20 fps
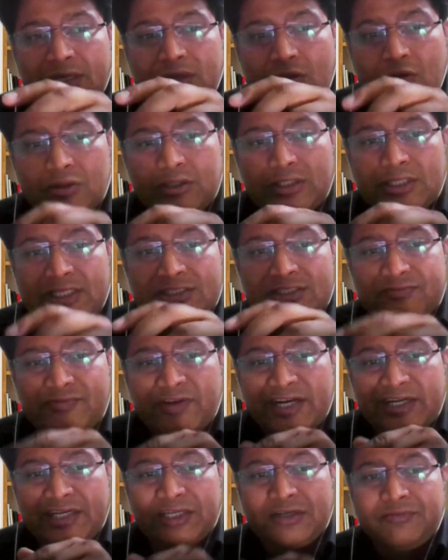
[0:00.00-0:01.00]
got the
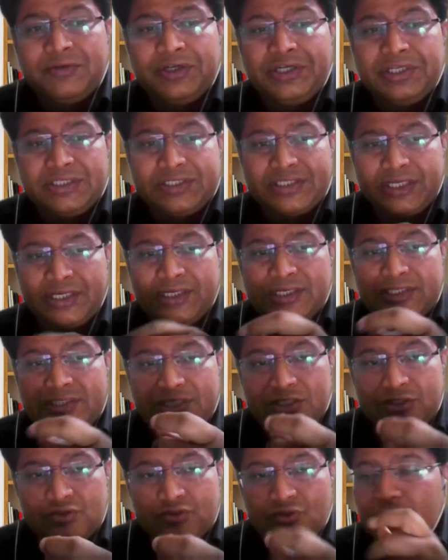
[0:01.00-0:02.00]
sweat equity shares
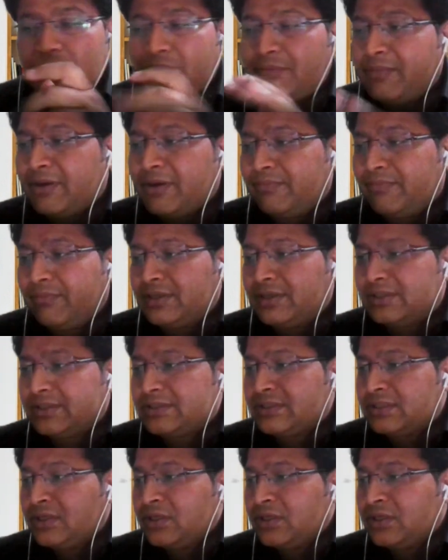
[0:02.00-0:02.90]
and so the members